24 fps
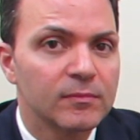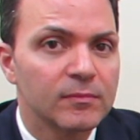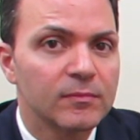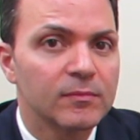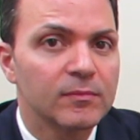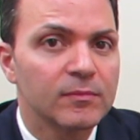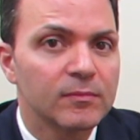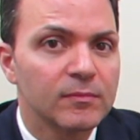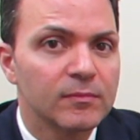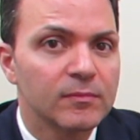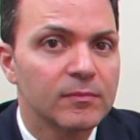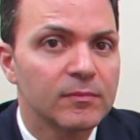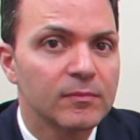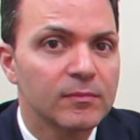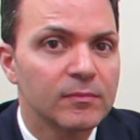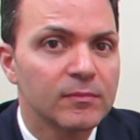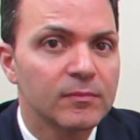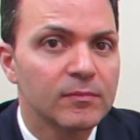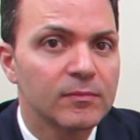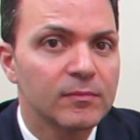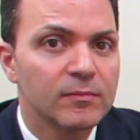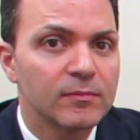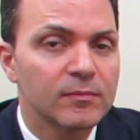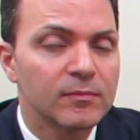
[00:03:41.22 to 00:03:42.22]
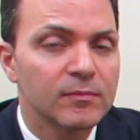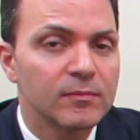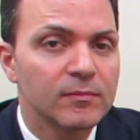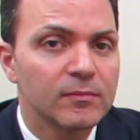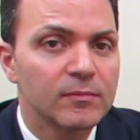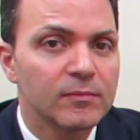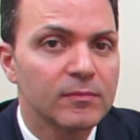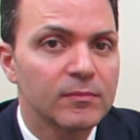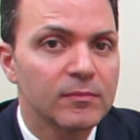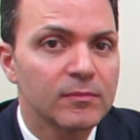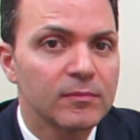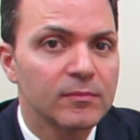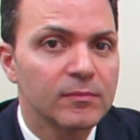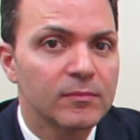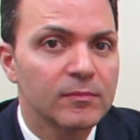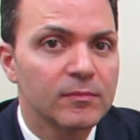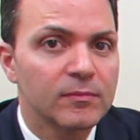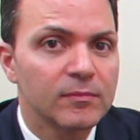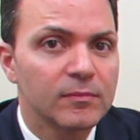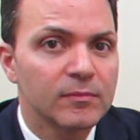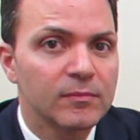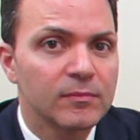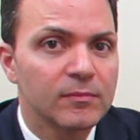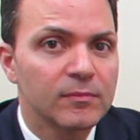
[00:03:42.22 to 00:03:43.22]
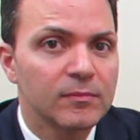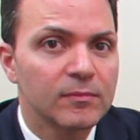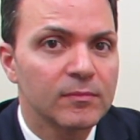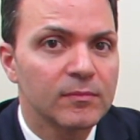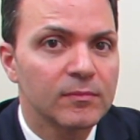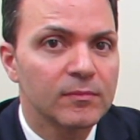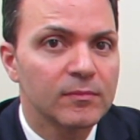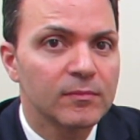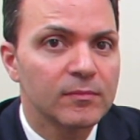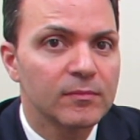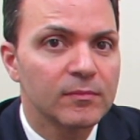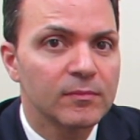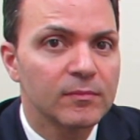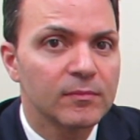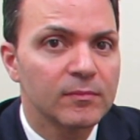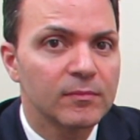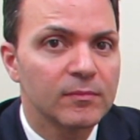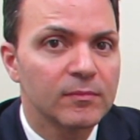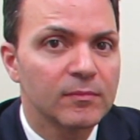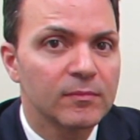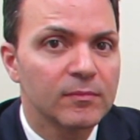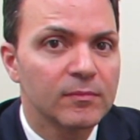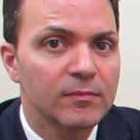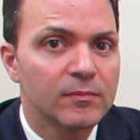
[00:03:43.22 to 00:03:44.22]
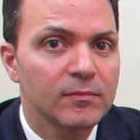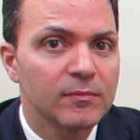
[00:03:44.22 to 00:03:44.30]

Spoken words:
No words are spoken by the person on screen.